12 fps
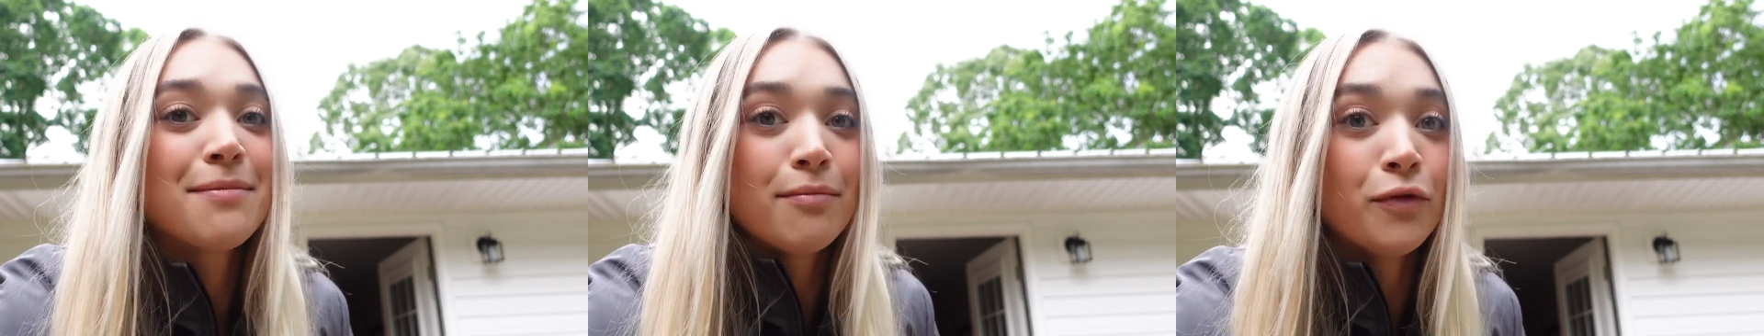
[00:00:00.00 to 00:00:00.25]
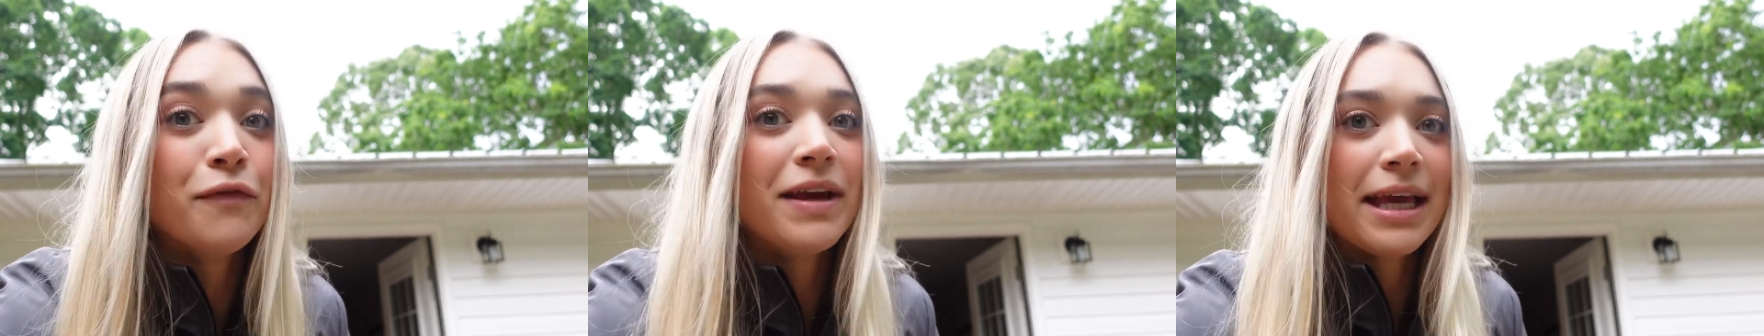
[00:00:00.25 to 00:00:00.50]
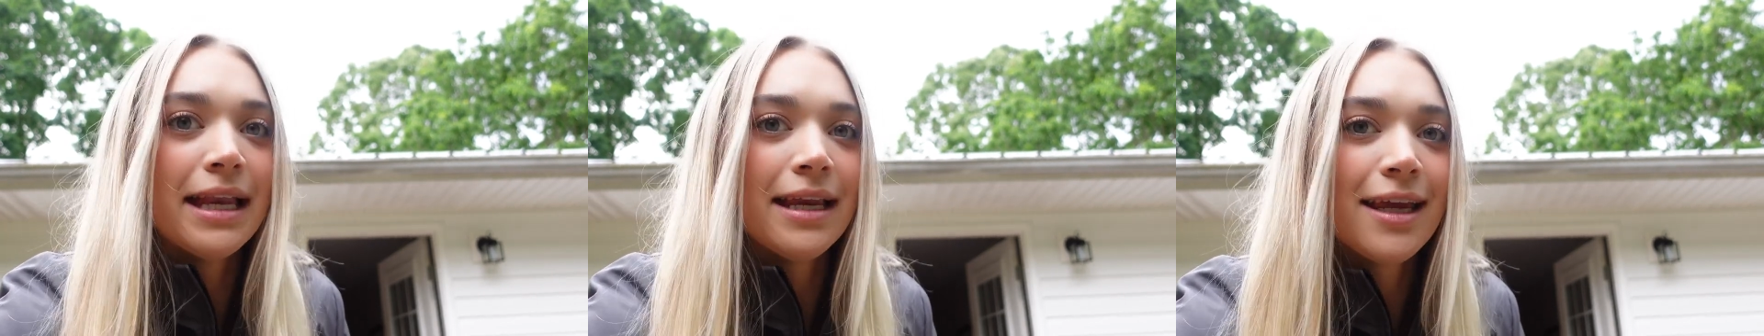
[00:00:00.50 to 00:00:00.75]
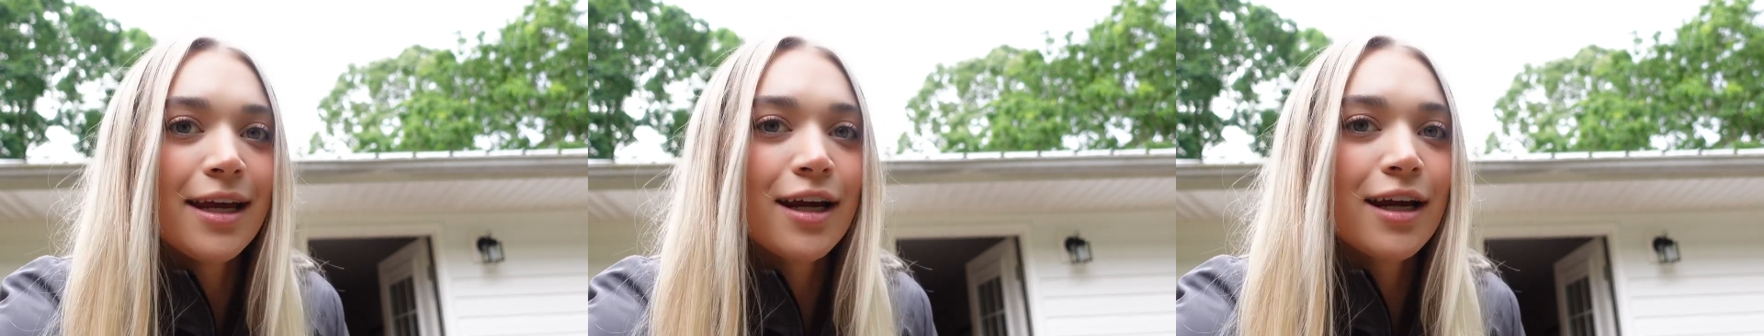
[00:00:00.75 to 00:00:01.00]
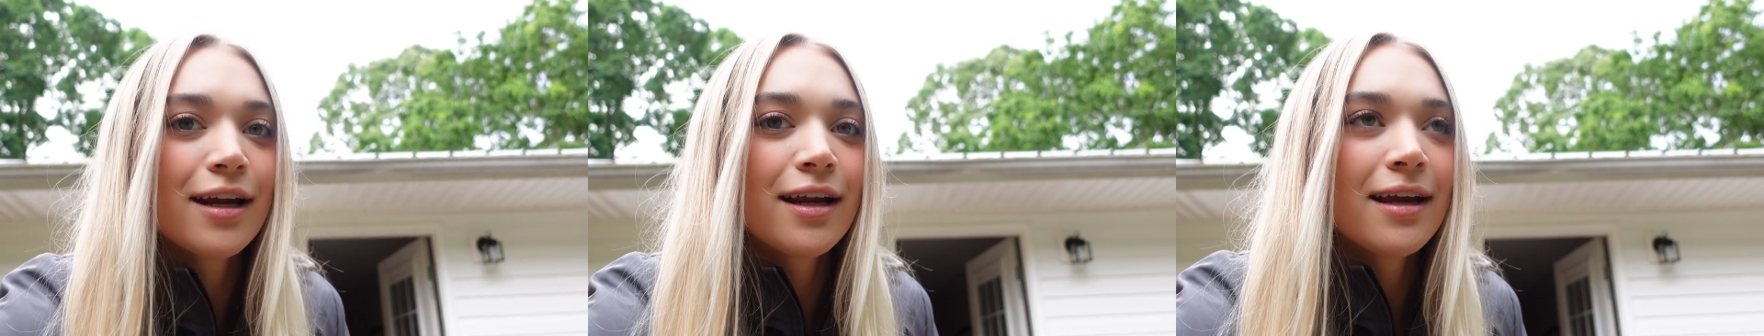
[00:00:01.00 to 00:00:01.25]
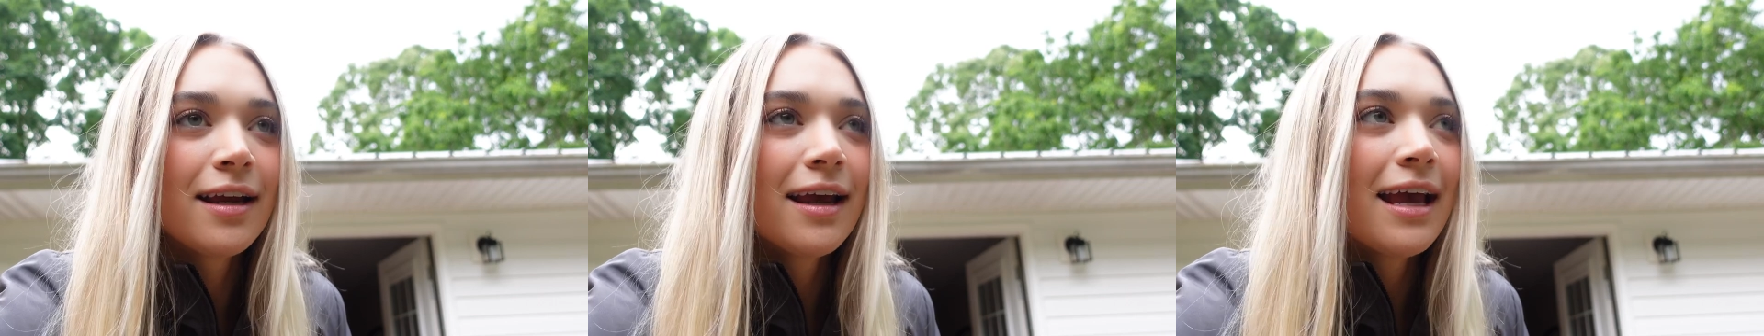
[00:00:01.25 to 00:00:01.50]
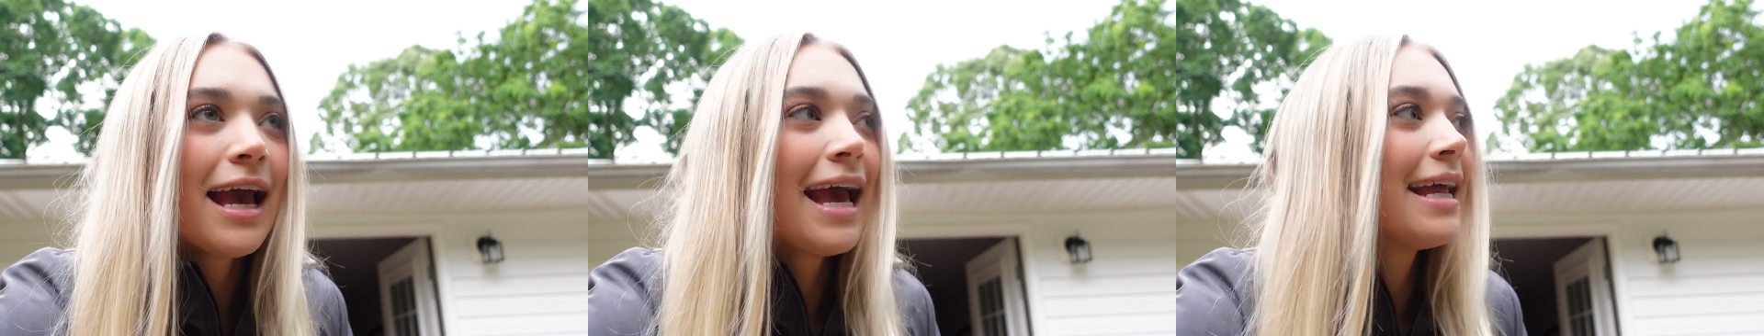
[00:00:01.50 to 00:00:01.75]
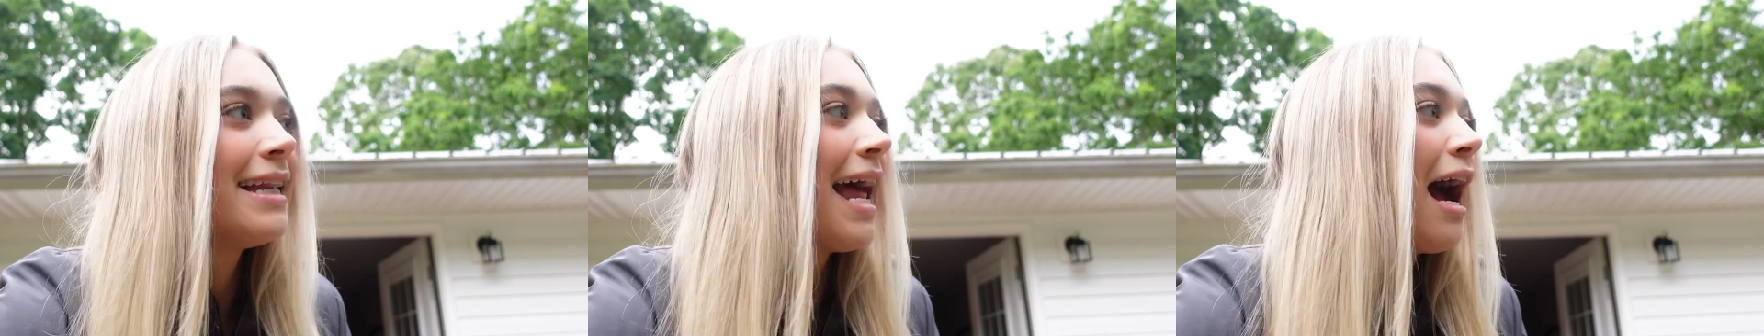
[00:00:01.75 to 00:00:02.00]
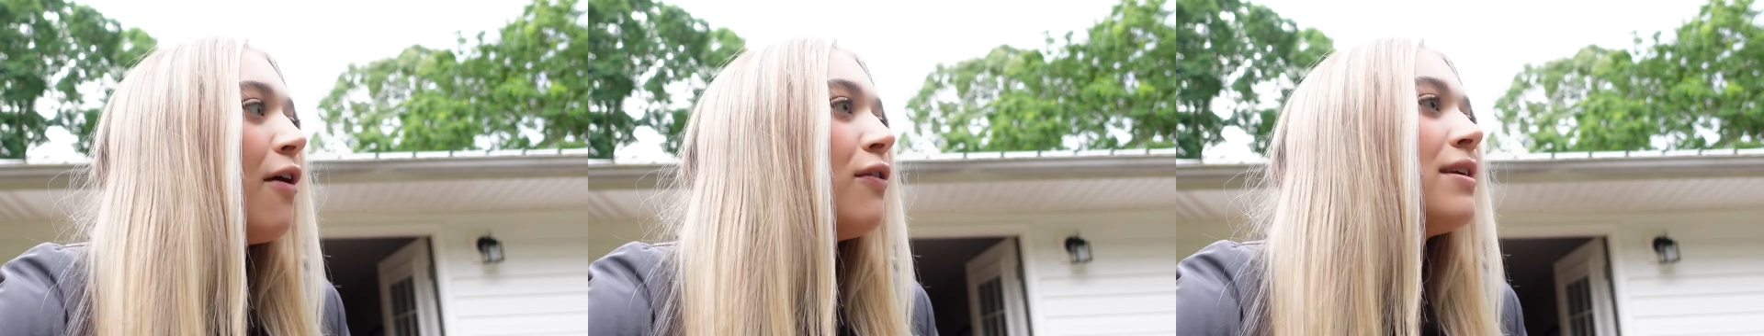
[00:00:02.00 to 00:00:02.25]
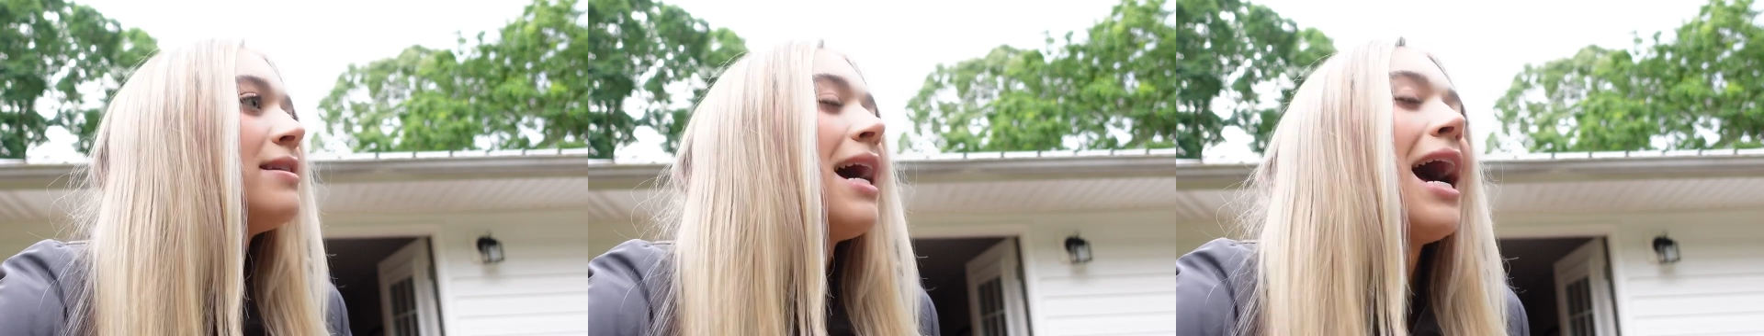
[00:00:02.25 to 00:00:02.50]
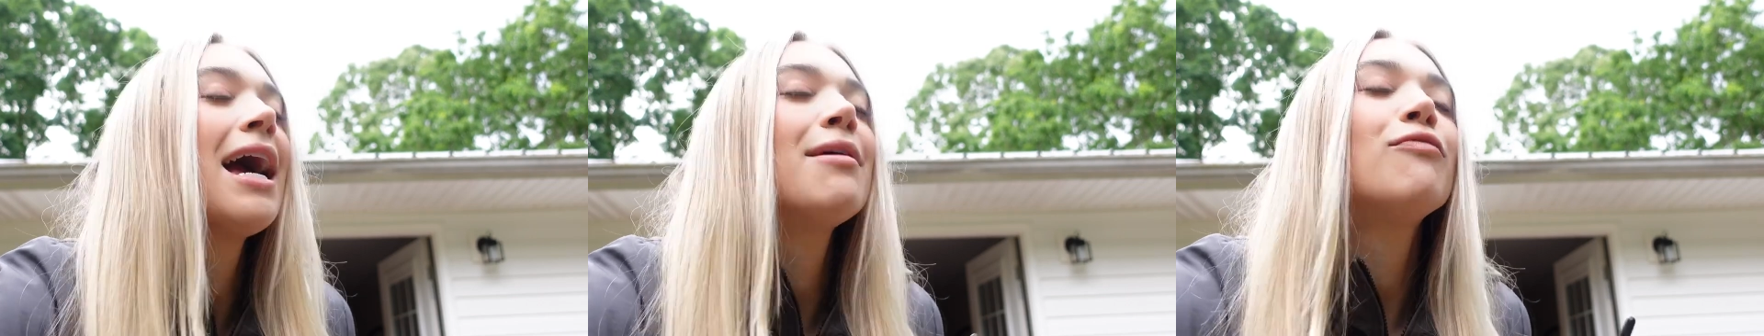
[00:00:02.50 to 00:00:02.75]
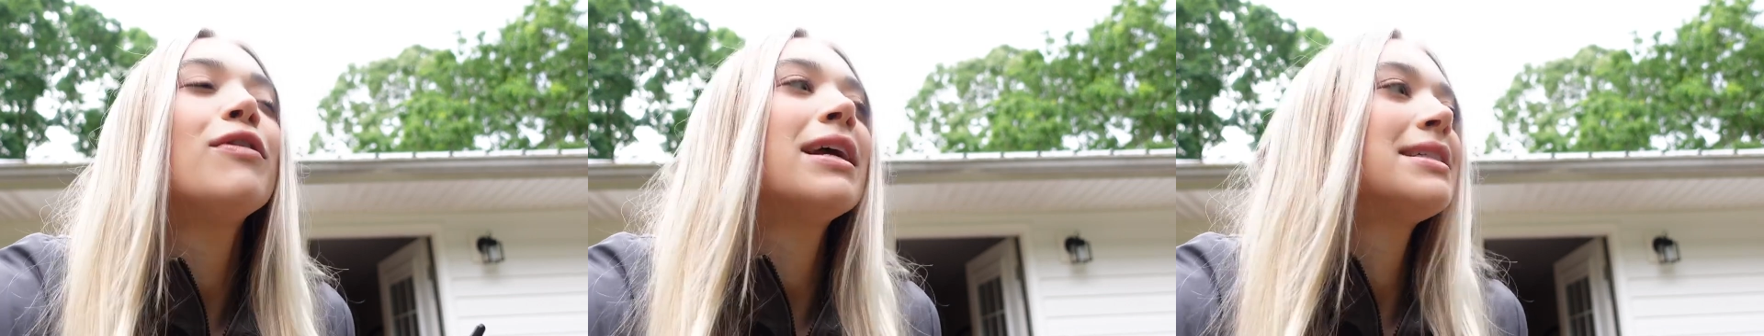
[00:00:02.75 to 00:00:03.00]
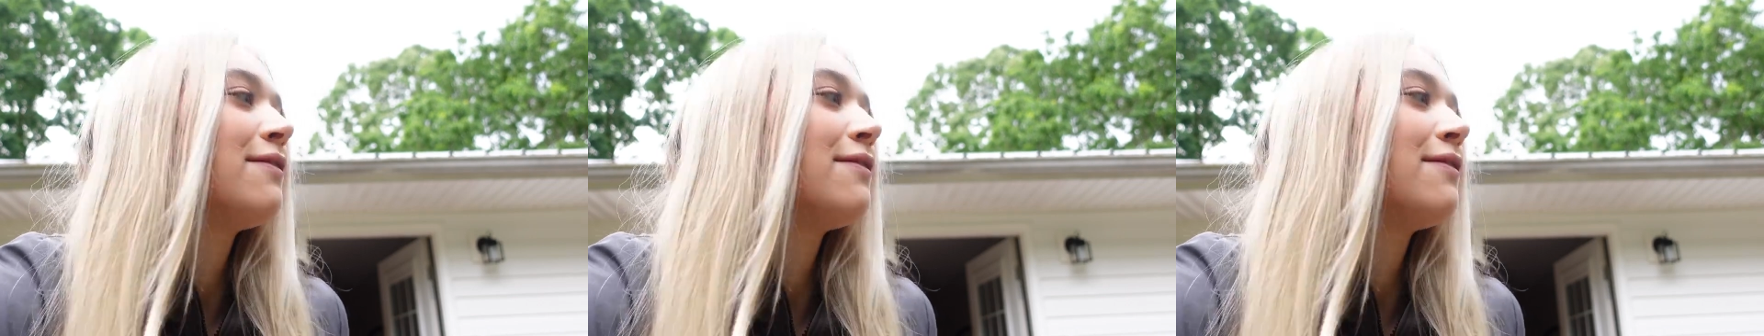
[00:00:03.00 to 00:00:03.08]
moving in here. And now the time we get